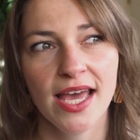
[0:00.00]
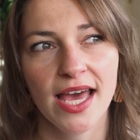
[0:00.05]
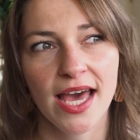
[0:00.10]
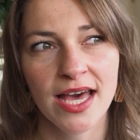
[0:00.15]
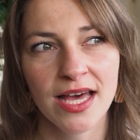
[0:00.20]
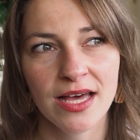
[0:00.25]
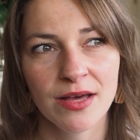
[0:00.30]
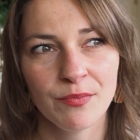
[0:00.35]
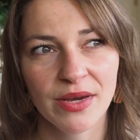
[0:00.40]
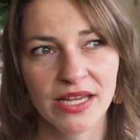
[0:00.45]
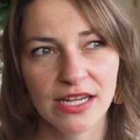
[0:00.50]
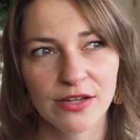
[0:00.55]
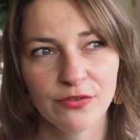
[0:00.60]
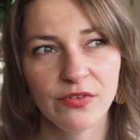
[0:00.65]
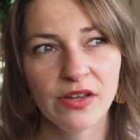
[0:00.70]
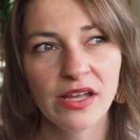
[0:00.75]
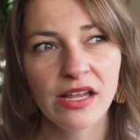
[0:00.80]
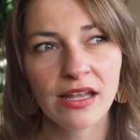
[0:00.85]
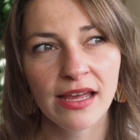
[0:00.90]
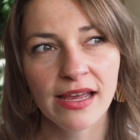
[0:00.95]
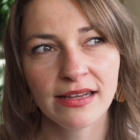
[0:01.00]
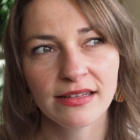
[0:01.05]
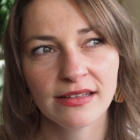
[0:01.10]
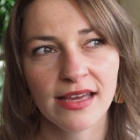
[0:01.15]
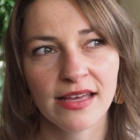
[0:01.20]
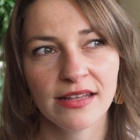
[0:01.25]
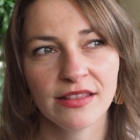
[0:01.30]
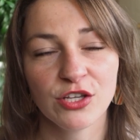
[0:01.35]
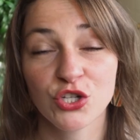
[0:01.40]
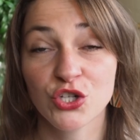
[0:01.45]
um, but I feel like
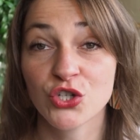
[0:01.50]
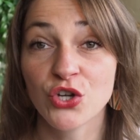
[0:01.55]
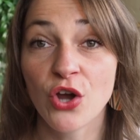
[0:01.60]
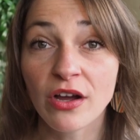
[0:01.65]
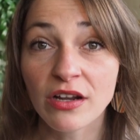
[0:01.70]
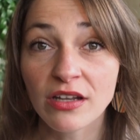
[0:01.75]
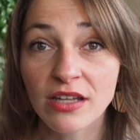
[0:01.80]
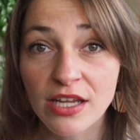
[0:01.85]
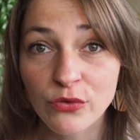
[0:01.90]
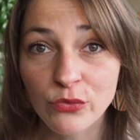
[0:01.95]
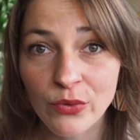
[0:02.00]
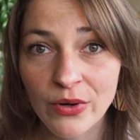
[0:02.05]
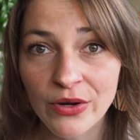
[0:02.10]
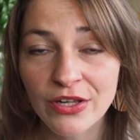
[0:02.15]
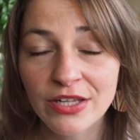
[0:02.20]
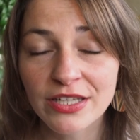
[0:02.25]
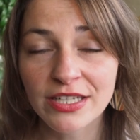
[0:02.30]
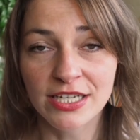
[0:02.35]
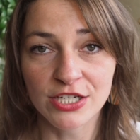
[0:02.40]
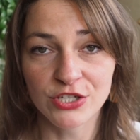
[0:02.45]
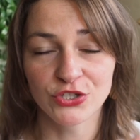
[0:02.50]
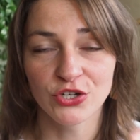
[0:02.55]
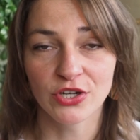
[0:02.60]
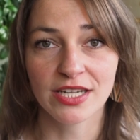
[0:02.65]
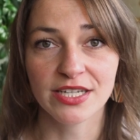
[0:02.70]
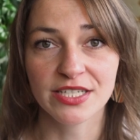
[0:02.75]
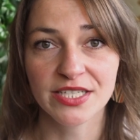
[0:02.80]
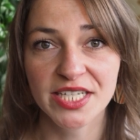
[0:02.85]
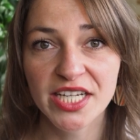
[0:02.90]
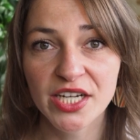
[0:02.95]
that the chocolate world and the
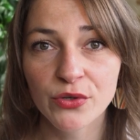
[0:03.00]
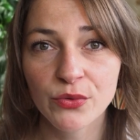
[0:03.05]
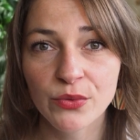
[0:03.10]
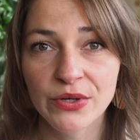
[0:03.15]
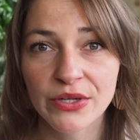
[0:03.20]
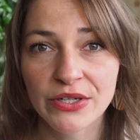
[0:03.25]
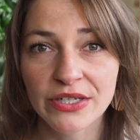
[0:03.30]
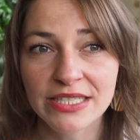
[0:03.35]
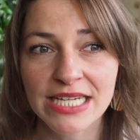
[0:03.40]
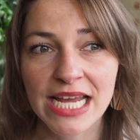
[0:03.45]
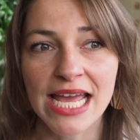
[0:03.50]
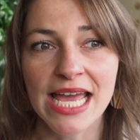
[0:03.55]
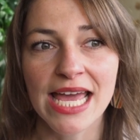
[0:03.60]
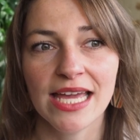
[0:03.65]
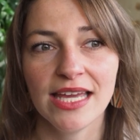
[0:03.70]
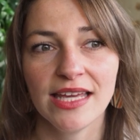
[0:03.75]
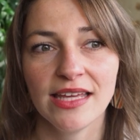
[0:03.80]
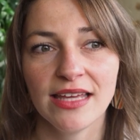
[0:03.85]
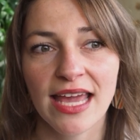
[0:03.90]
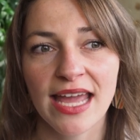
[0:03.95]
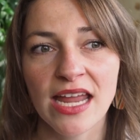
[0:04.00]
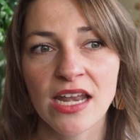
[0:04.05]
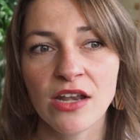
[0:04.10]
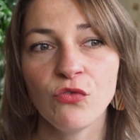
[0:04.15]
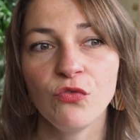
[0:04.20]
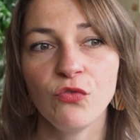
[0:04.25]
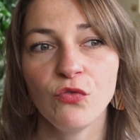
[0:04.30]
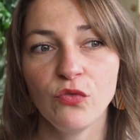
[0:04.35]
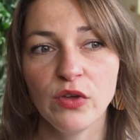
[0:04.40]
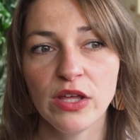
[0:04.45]
chocolatier world can
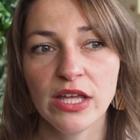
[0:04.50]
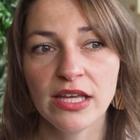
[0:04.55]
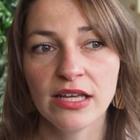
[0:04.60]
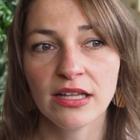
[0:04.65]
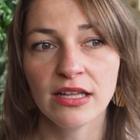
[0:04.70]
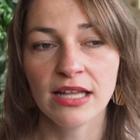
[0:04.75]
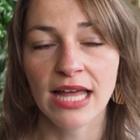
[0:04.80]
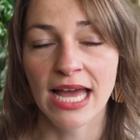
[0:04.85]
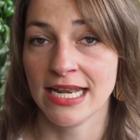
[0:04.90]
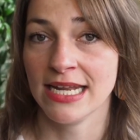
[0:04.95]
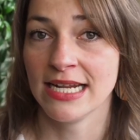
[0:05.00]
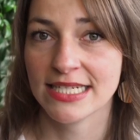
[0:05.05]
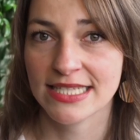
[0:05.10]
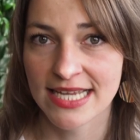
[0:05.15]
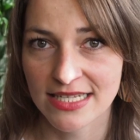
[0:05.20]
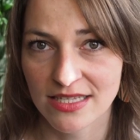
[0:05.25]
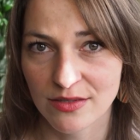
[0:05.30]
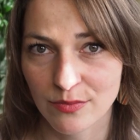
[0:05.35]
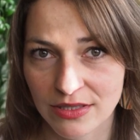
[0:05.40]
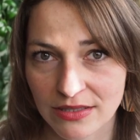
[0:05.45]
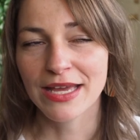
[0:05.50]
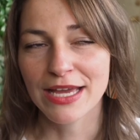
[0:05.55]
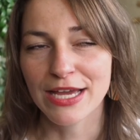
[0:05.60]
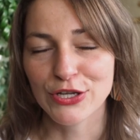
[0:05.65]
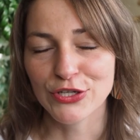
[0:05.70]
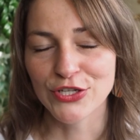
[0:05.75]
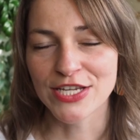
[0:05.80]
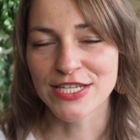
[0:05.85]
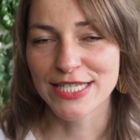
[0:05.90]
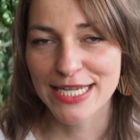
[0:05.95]
feel inaccessible.
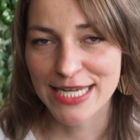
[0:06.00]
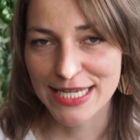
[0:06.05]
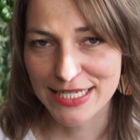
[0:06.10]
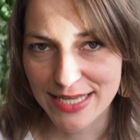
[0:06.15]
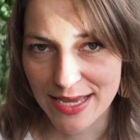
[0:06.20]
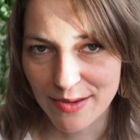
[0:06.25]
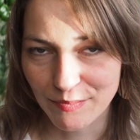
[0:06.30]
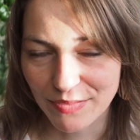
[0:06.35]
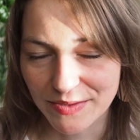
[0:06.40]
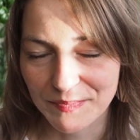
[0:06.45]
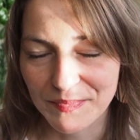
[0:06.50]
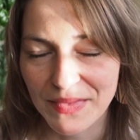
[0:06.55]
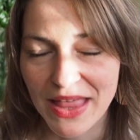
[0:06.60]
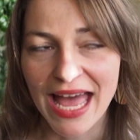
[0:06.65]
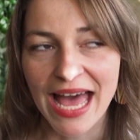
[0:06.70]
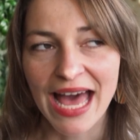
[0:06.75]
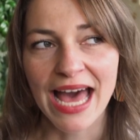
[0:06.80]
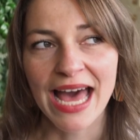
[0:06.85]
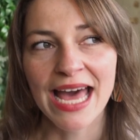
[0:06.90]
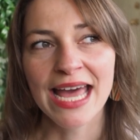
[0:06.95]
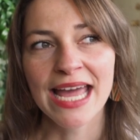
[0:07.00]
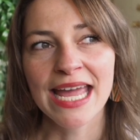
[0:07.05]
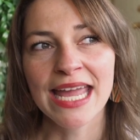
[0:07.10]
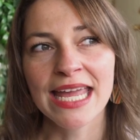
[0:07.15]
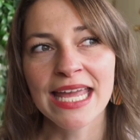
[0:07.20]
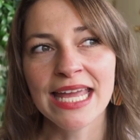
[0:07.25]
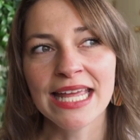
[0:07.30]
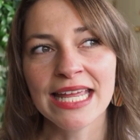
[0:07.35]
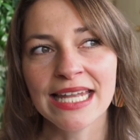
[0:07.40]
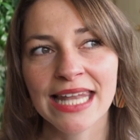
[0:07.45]
Just an example.
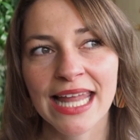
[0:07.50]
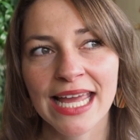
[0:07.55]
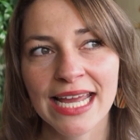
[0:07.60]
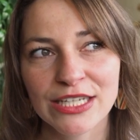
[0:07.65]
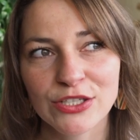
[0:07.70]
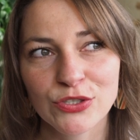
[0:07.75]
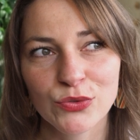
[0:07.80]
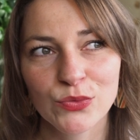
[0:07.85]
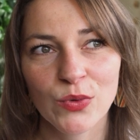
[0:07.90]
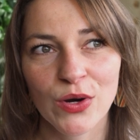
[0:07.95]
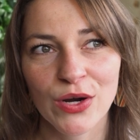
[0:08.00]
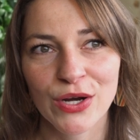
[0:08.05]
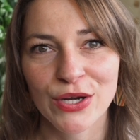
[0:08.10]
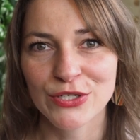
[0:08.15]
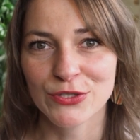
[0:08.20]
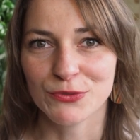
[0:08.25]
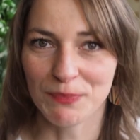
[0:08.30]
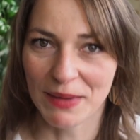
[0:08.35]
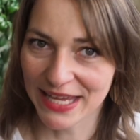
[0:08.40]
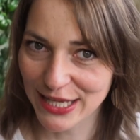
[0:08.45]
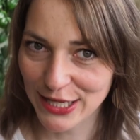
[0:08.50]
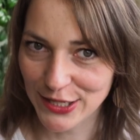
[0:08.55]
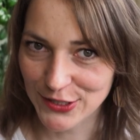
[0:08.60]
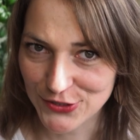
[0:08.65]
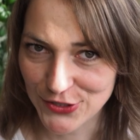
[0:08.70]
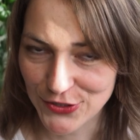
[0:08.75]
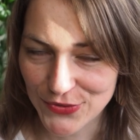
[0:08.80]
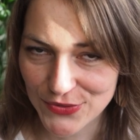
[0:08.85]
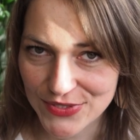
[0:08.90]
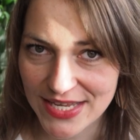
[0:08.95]
I like to watch baking
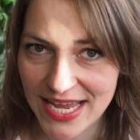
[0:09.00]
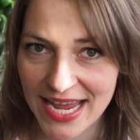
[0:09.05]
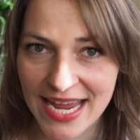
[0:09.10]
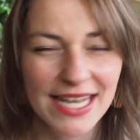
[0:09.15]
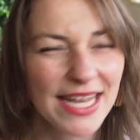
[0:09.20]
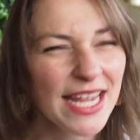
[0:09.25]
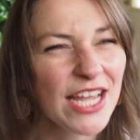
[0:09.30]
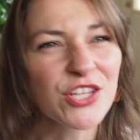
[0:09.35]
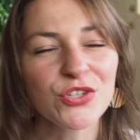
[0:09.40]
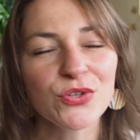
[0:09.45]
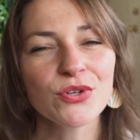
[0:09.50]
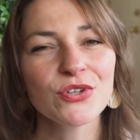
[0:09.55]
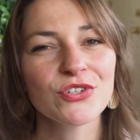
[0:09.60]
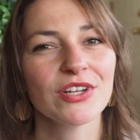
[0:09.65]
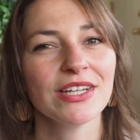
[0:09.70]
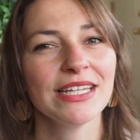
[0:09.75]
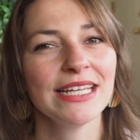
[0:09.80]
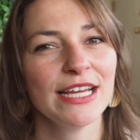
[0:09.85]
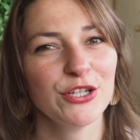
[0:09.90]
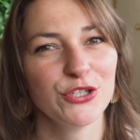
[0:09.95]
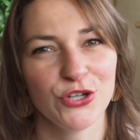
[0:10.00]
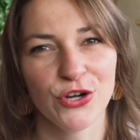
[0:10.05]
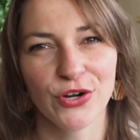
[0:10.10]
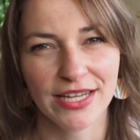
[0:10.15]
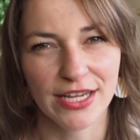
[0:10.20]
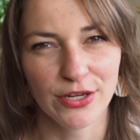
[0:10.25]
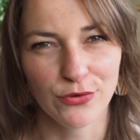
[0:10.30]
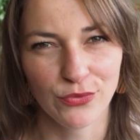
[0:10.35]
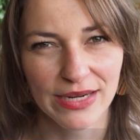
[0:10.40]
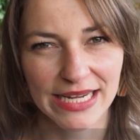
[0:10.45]
shows and there's usually a
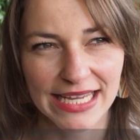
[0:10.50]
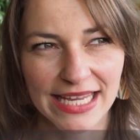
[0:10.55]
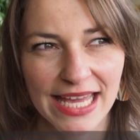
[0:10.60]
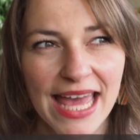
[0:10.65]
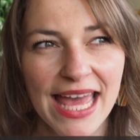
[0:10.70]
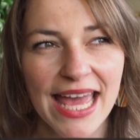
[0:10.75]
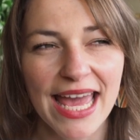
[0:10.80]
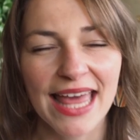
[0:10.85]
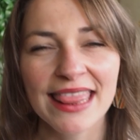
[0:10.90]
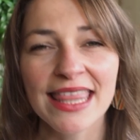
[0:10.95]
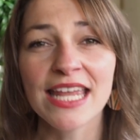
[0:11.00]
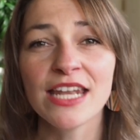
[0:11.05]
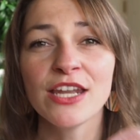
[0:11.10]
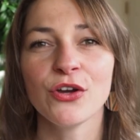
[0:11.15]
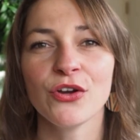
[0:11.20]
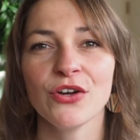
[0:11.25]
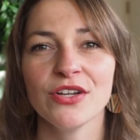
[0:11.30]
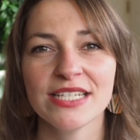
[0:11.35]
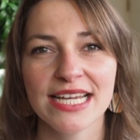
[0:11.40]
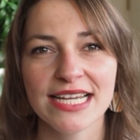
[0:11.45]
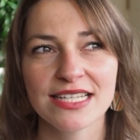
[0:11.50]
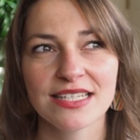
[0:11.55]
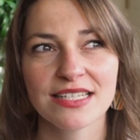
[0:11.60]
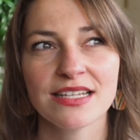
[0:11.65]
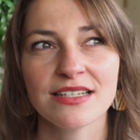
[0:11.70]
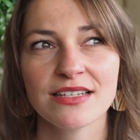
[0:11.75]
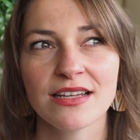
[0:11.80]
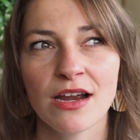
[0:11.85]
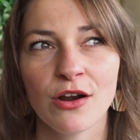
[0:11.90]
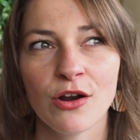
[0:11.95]
chocolate week and then the
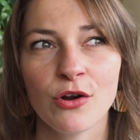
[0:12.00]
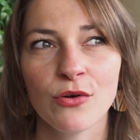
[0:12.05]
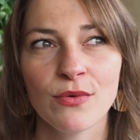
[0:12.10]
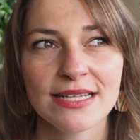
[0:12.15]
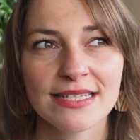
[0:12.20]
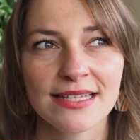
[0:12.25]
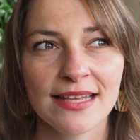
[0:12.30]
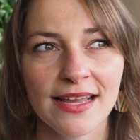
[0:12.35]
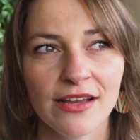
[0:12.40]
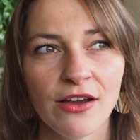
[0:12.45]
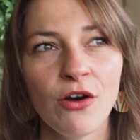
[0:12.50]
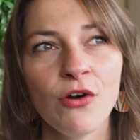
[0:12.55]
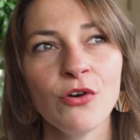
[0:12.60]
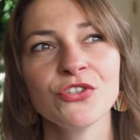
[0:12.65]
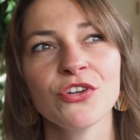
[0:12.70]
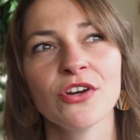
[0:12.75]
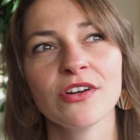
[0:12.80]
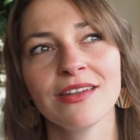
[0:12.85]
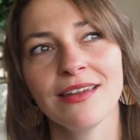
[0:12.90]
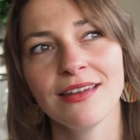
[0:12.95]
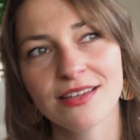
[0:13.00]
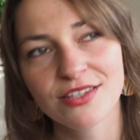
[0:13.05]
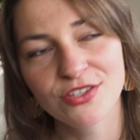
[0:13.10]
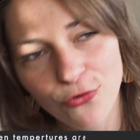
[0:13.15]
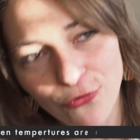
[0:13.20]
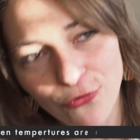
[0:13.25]
contestants are always like oh chocolate is so